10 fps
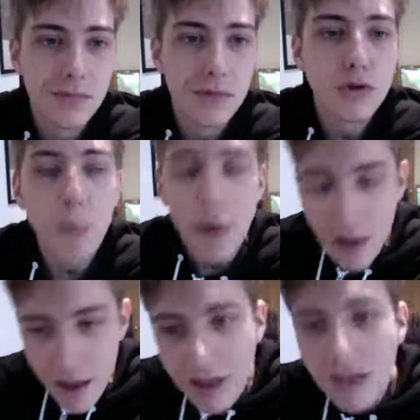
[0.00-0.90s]
drop a
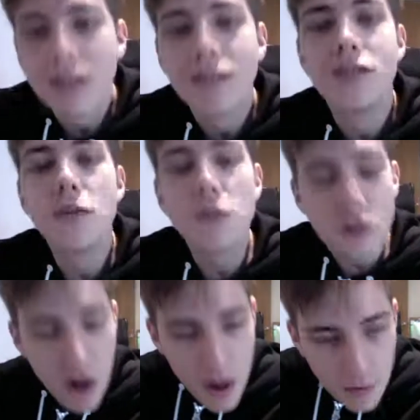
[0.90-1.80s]
like,
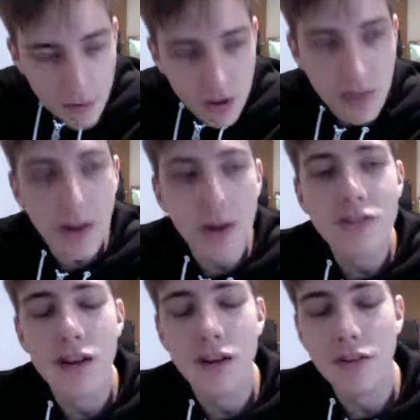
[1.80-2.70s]
subscribe if you like the
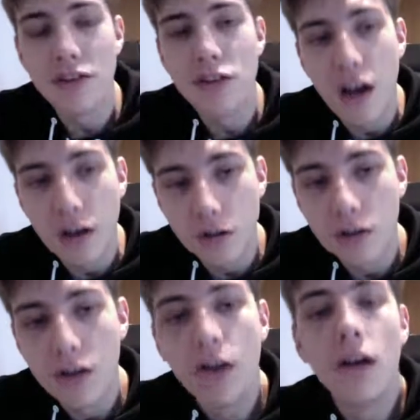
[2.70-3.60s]
content on this channel,
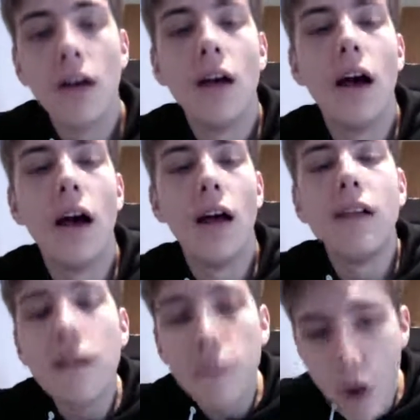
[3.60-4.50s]

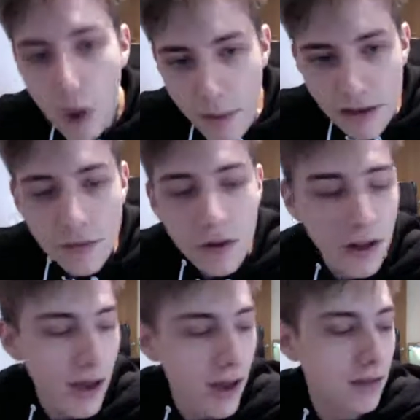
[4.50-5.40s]
leave a comment if you
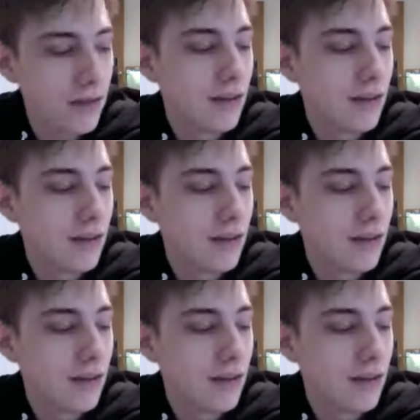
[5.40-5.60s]
can,